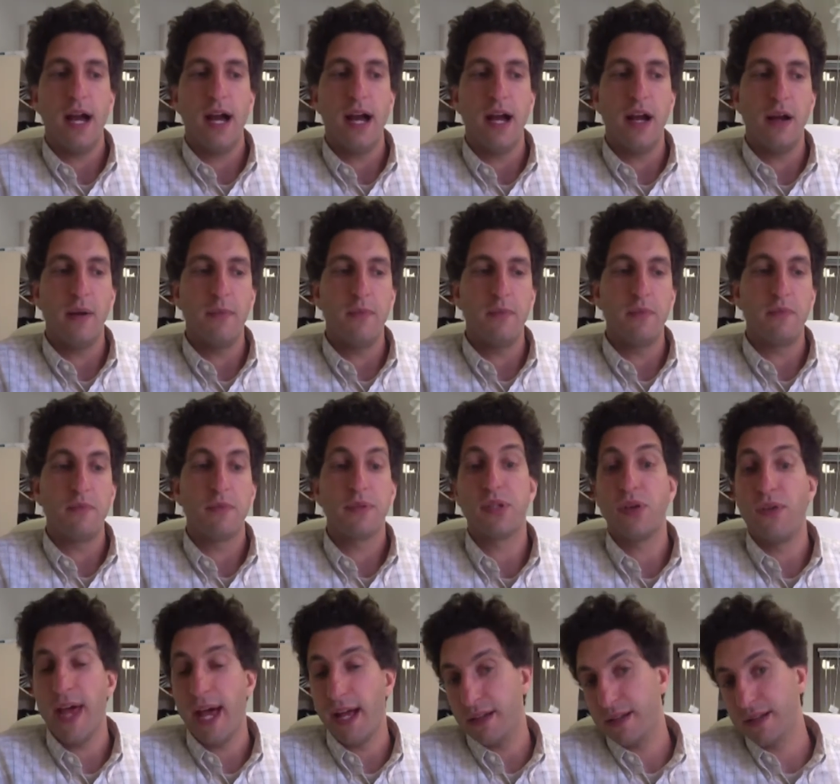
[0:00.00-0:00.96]

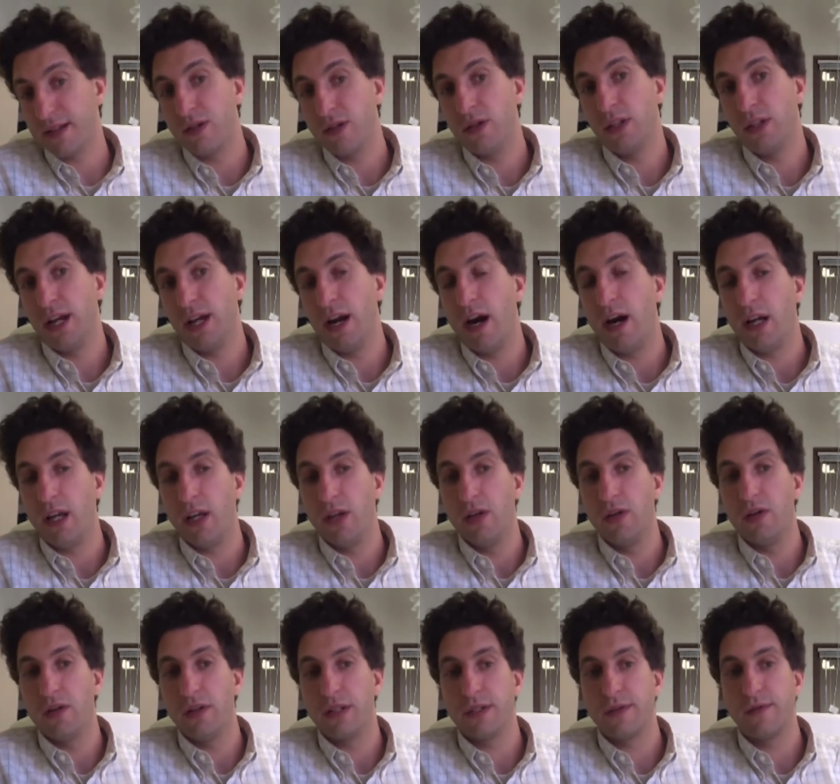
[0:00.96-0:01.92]
So that certainly
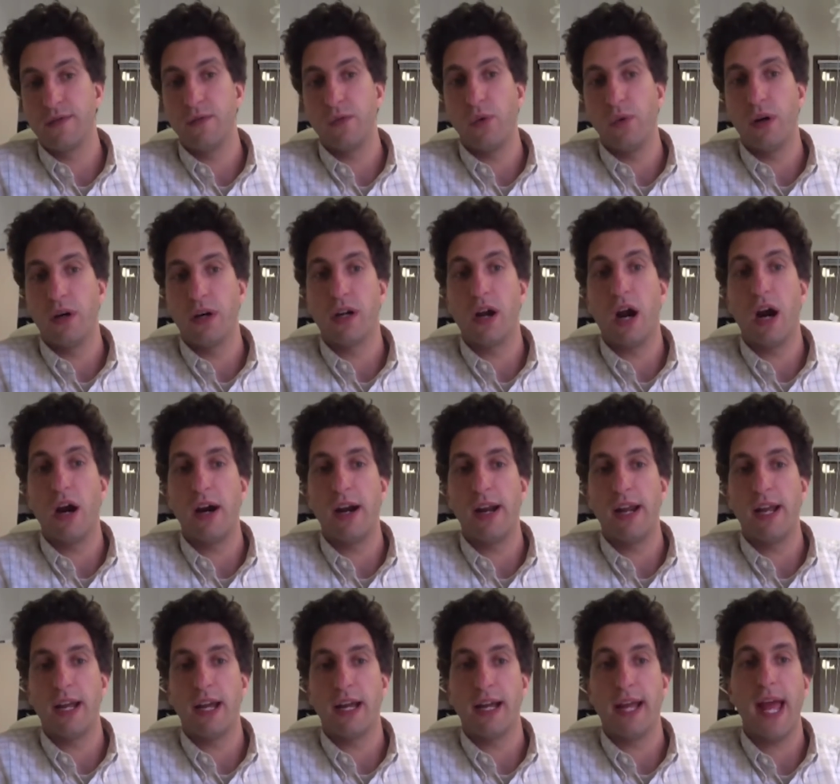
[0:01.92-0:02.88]
argues for
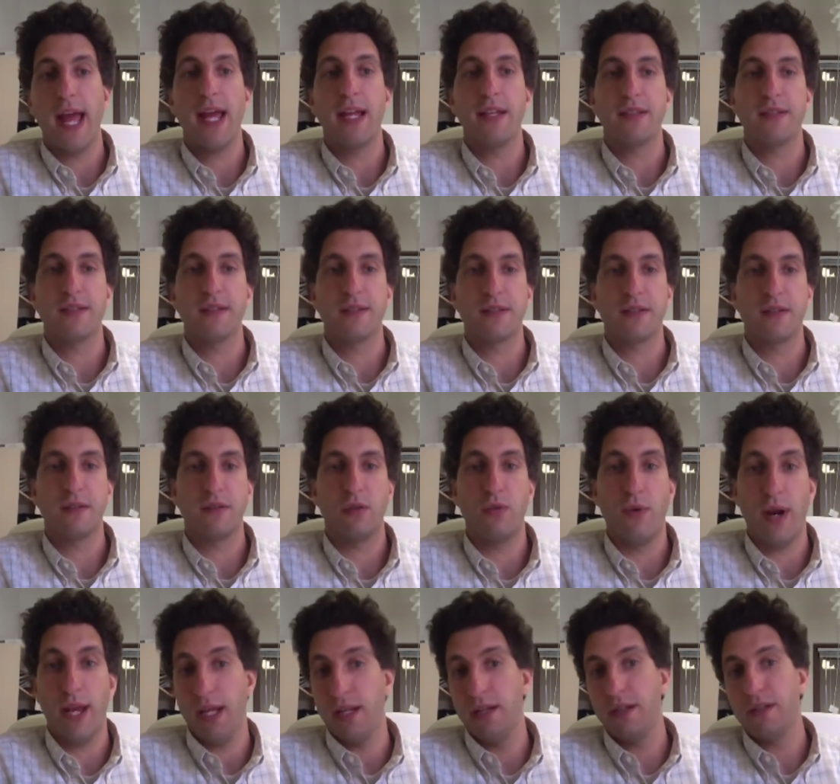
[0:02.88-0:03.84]
guarding against
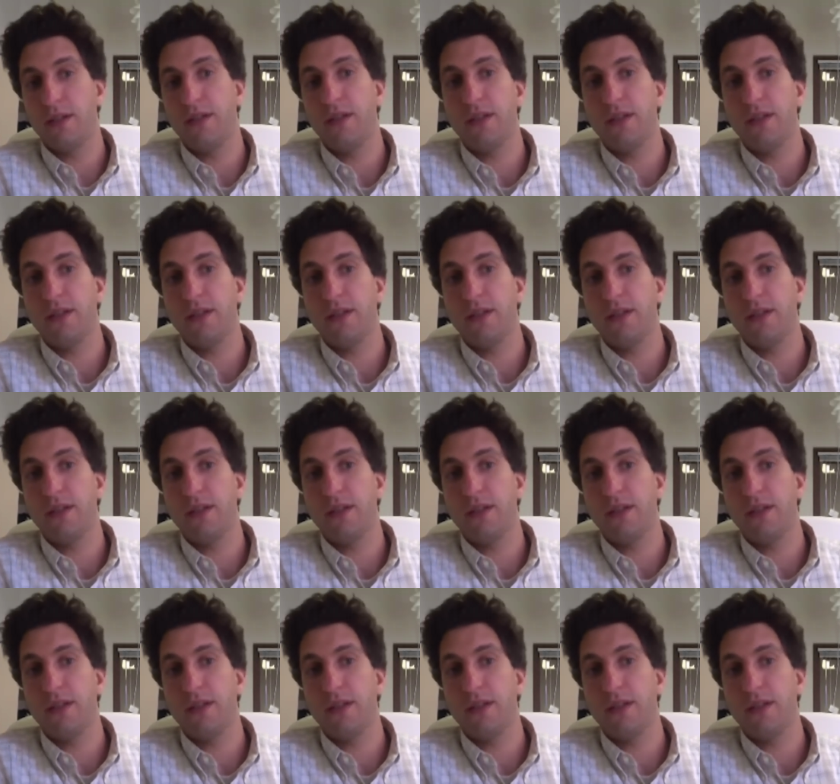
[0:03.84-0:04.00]
great